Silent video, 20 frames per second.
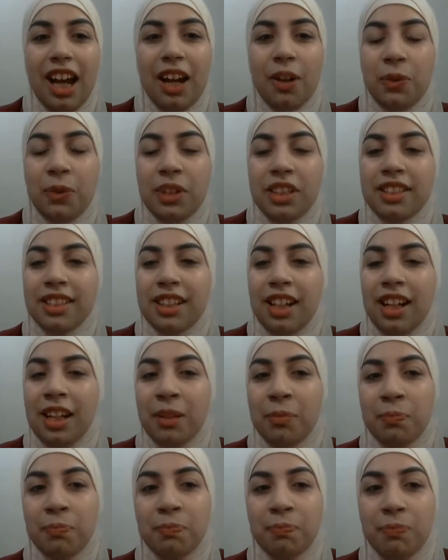what
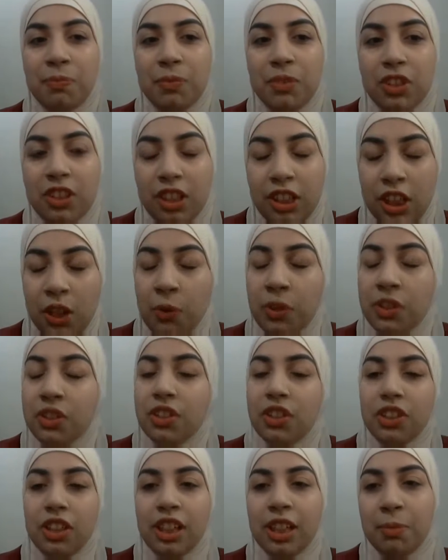I'm going
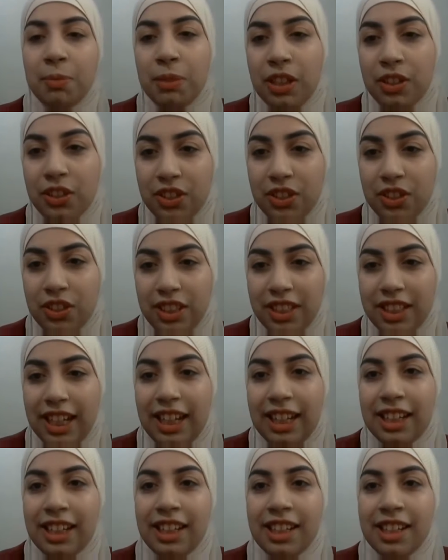to talk about today